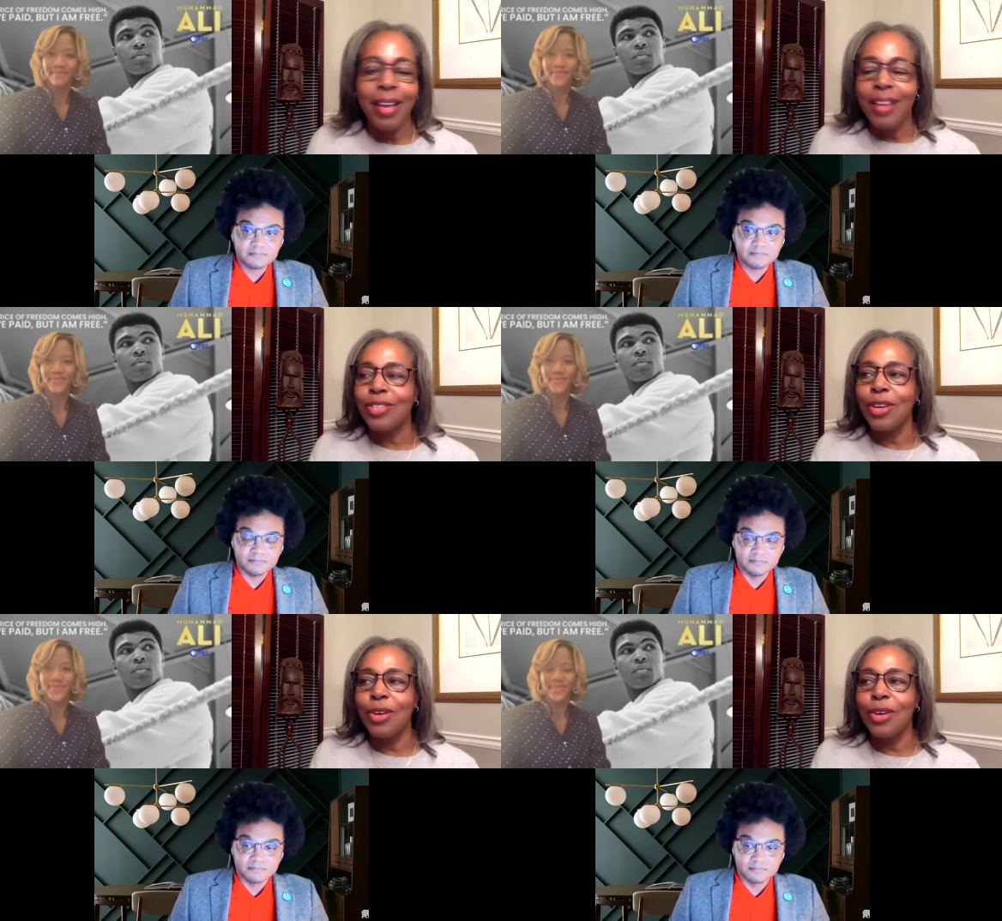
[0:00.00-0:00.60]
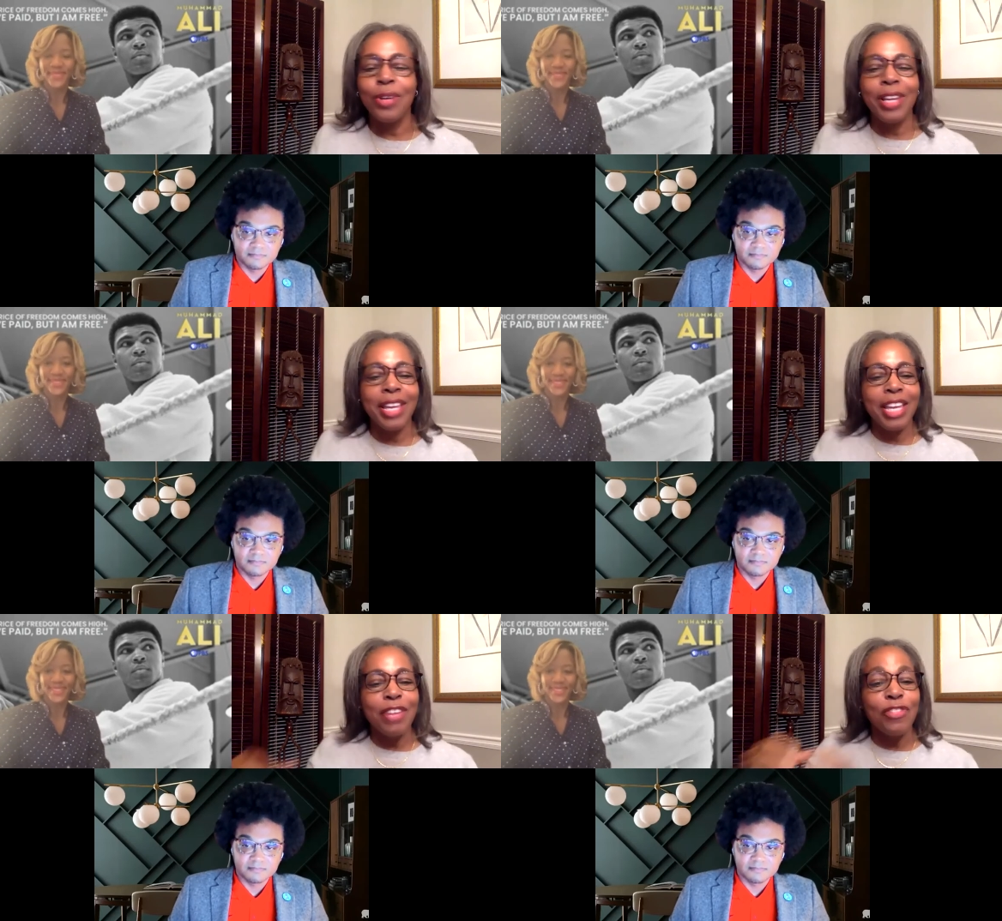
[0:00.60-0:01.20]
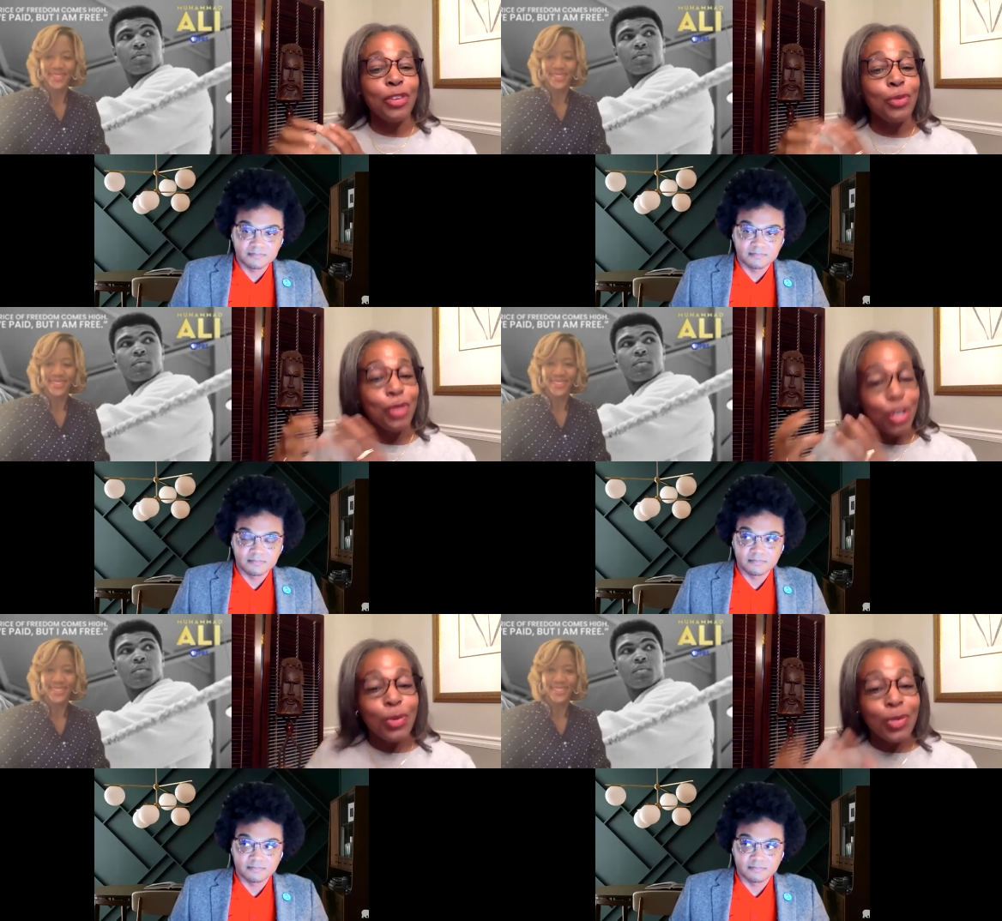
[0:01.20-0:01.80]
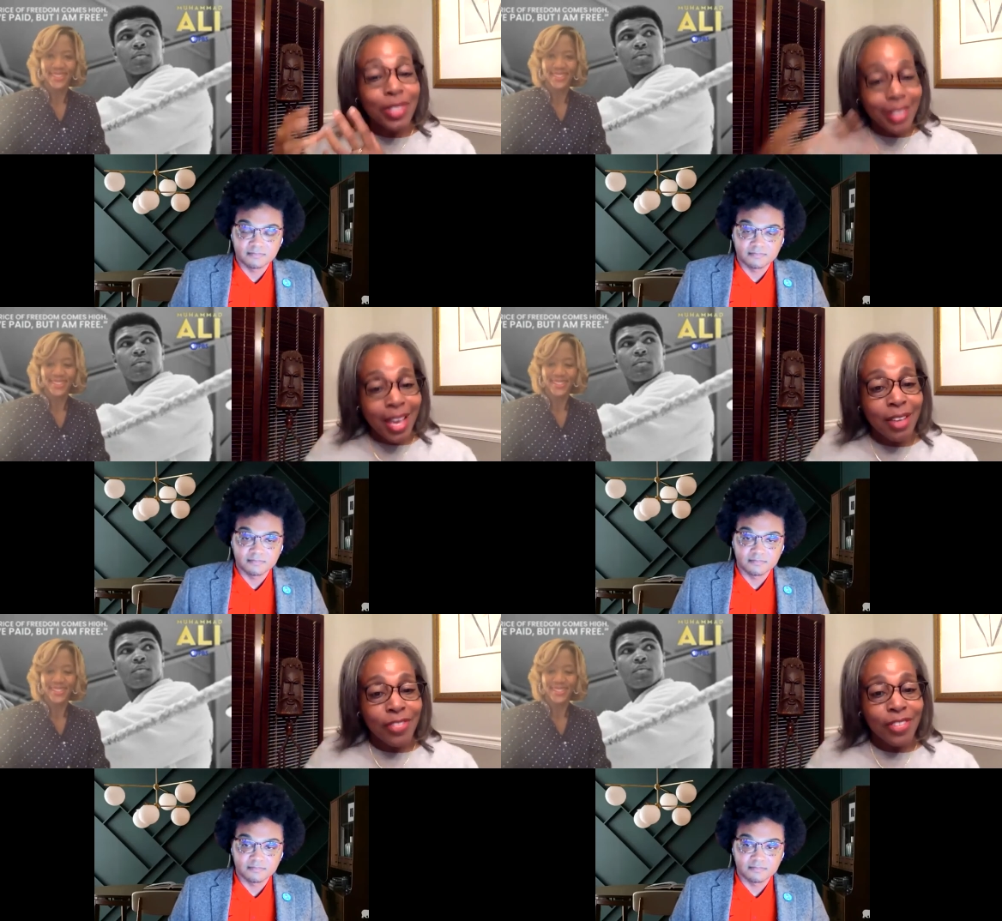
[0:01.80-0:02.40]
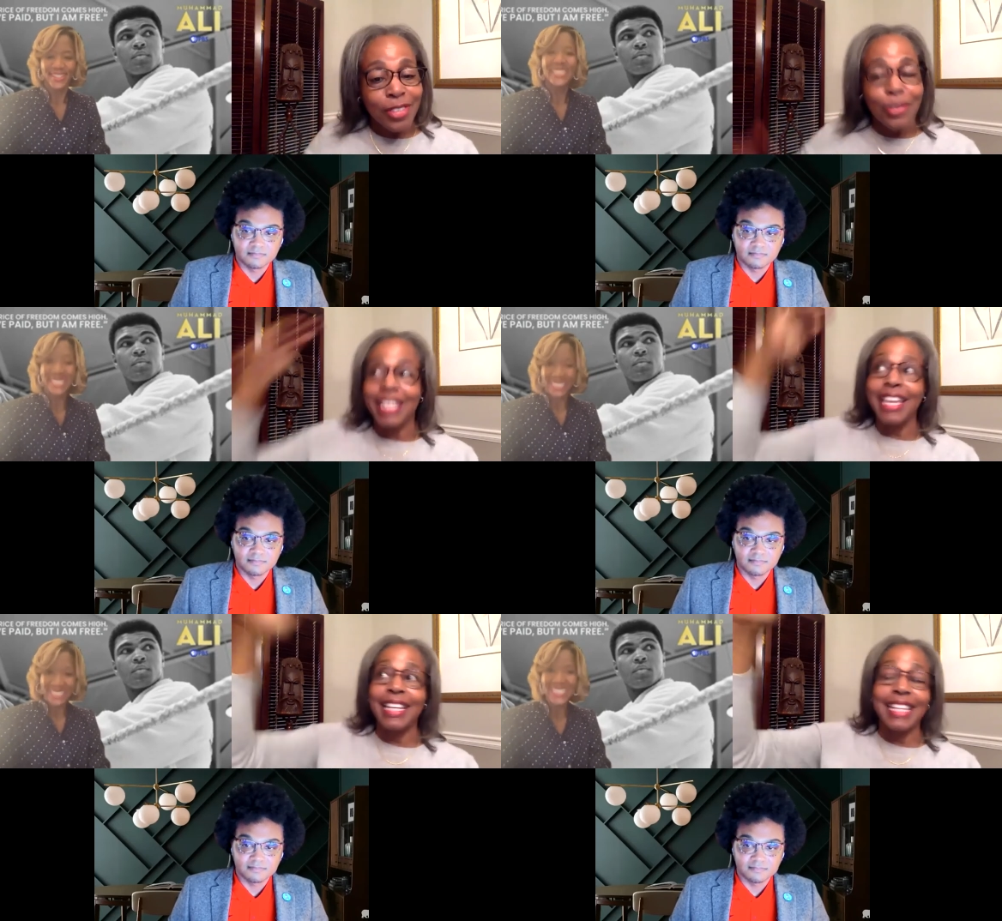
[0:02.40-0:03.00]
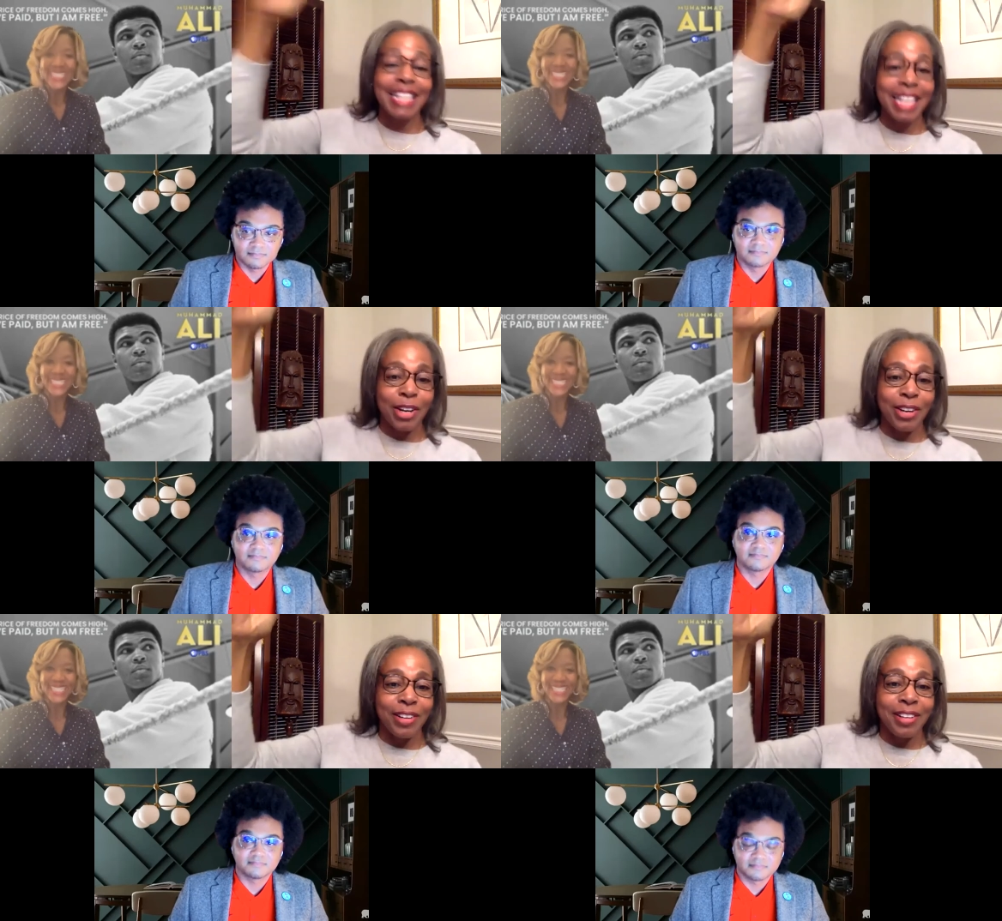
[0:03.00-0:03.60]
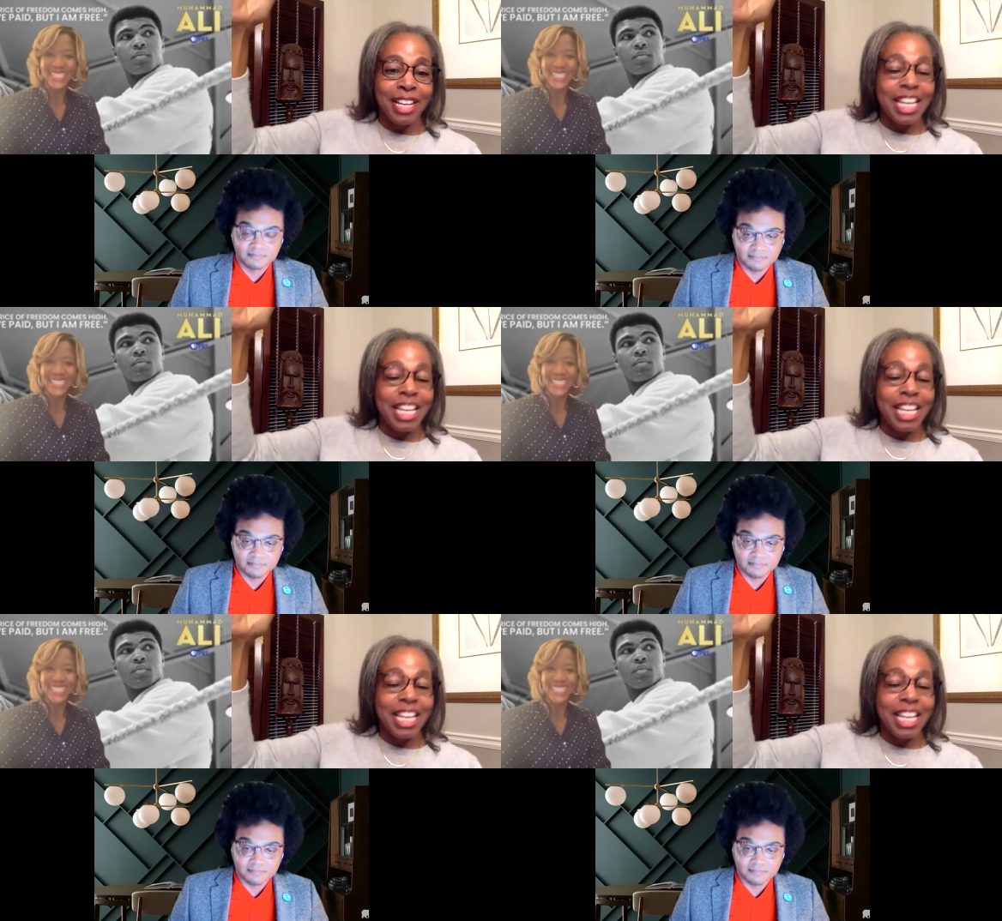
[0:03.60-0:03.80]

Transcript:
Speaker 1: So if you knew stuff, you could get it here.